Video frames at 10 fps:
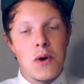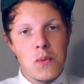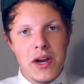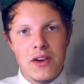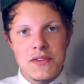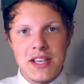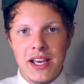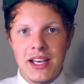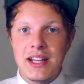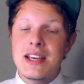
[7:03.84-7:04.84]
And one way of
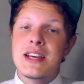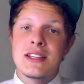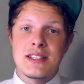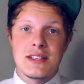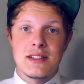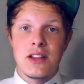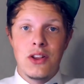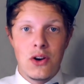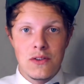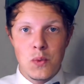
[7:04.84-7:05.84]
saying it is
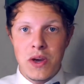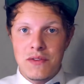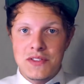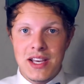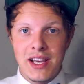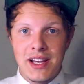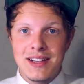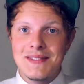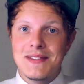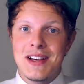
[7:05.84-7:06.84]
the long way of saying
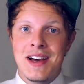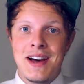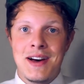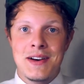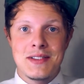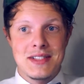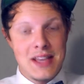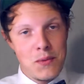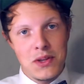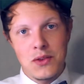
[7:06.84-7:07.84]
it.
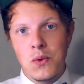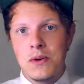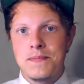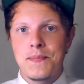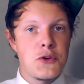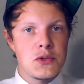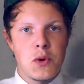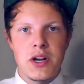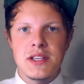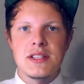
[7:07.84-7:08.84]
Same with å. The first
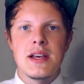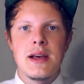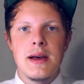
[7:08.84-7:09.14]
word is